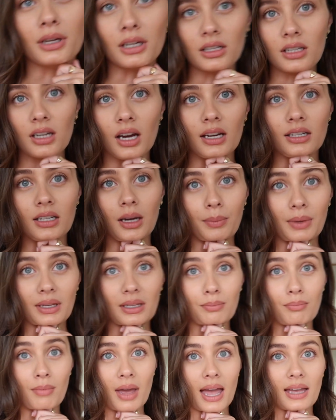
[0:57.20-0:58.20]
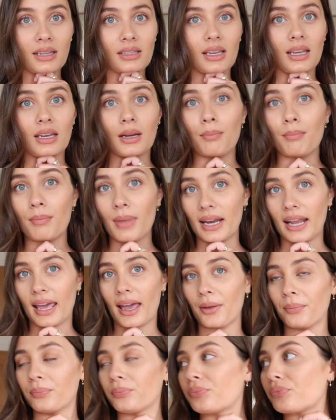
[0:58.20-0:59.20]
gonna tidy up this mess in a
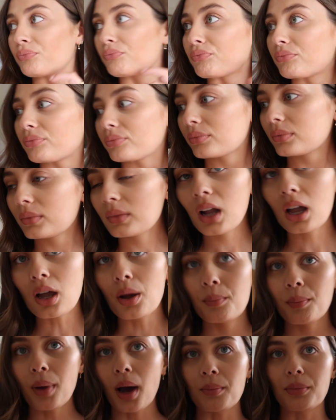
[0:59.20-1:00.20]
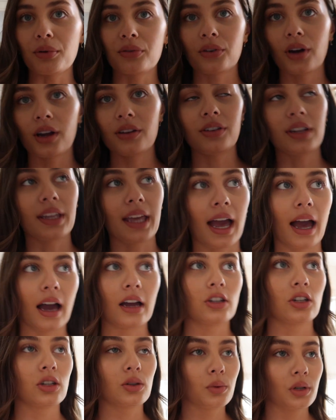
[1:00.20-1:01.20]
minute, but before I forget,
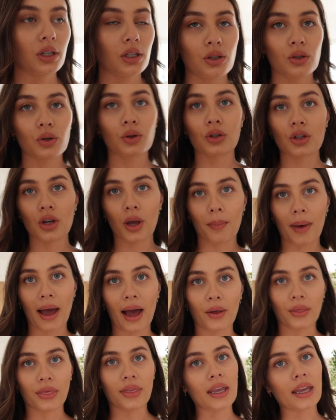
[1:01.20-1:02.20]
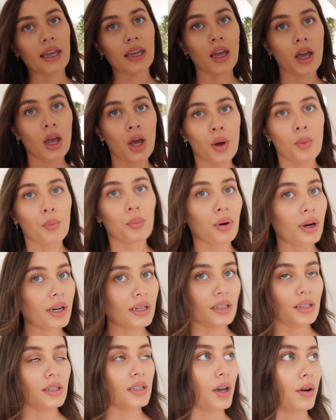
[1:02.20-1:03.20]
I just wanted to talk to you about the
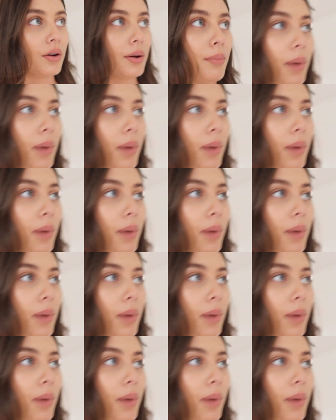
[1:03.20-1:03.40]
prints that are